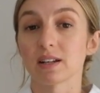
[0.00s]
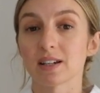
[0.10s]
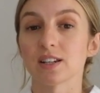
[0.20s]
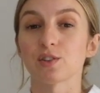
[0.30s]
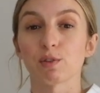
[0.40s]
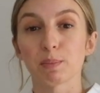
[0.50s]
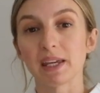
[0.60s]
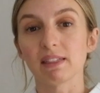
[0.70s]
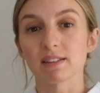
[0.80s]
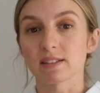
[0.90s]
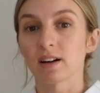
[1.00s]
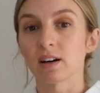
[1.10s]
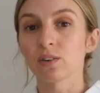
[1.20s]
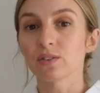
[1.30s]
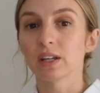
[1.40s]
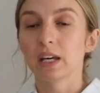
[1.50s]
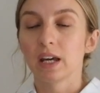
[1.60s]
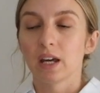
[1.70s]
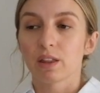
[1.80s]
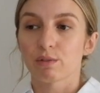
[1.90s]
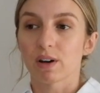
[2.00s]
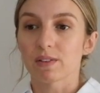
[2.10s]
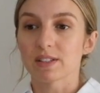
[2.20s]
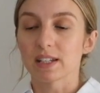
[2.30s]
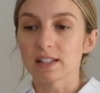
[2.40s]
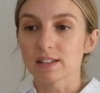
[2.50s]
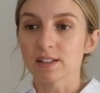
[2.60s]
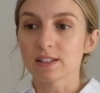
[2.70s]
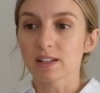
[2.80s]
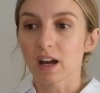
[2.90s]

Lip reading: they tend to repeat the styles throughout the seasons.